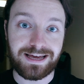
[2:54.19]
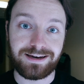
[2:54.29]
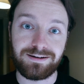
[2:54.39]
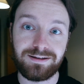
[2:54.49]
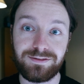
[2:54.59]

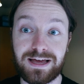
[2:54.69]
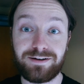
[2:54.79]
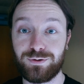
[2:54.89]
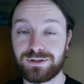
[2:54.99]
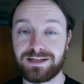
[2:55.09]
then
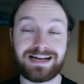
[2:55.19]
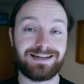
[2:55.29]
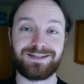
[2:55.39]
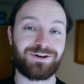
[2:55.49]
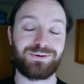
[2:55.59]
that feels like
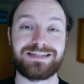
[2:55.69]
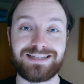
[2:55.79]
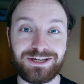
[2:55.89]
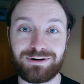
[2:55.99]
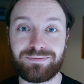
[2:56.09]
that's the longest
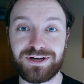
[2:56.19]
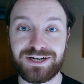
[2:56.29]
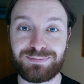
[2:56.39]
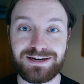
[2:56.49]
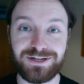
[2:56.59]
thing you're ever
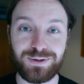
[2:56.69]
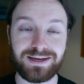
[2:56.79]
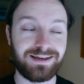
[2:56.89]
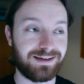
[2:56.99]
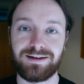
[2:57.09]
going to spend
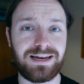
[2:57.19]
doing.